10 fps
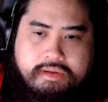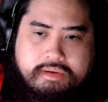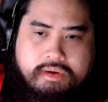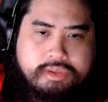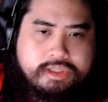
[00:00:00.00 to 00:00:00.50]

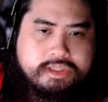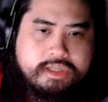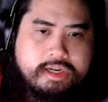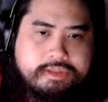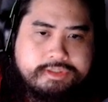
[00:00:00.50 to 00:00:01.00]
No, this is
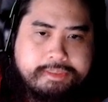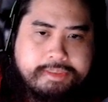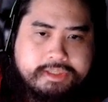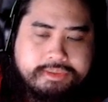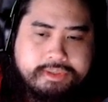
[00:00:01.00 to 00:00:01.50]
not outside
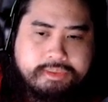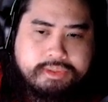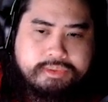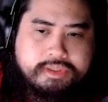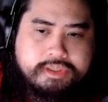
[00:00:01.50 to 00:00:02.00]
pass ready.
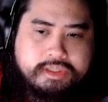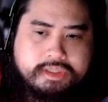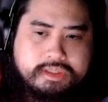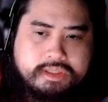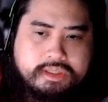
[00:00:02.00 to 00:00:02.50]
Which one is this?